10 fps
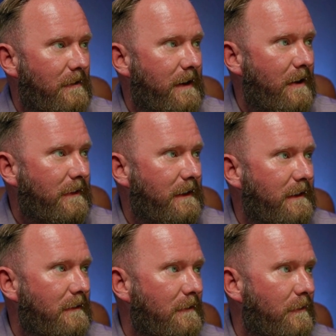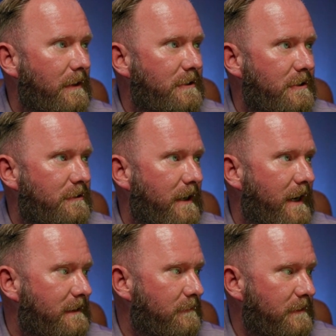are now getting a lower interest rate
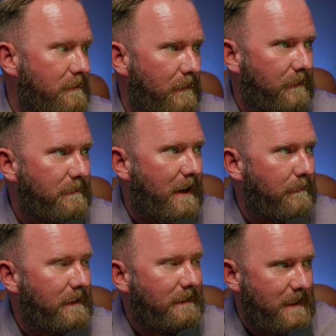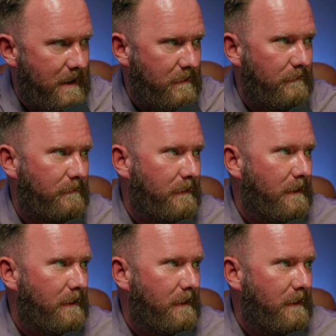as a result of them coming down.